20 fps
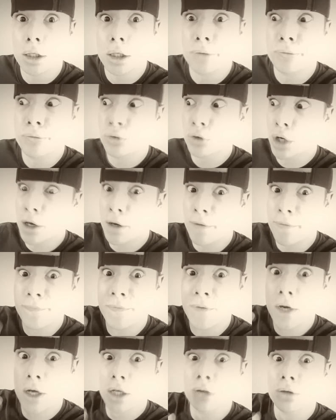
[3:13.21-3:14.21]
If you got a
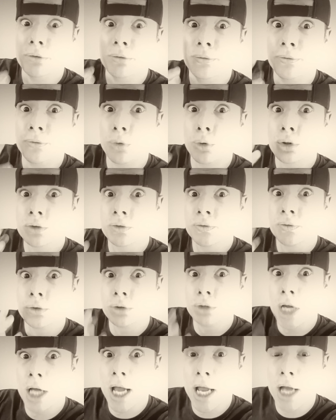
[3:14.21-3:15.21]
fucking
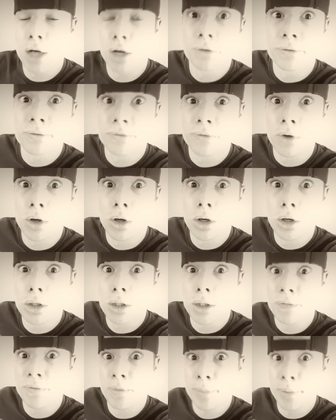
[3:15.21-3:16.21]
forceful Niagara
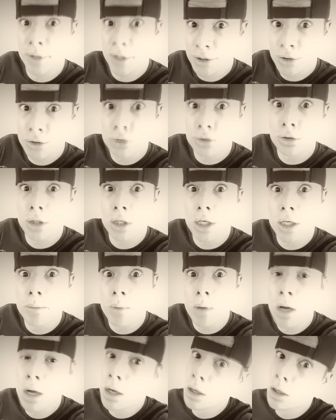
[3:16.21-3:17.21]
fall of a piss stream,
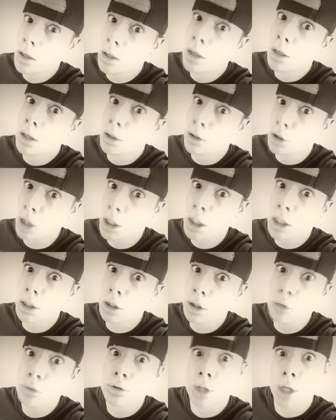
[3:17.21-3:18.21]
you got a
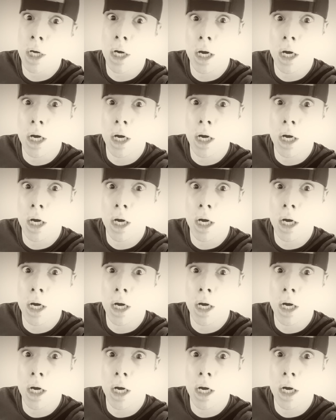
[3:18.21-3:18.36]
huge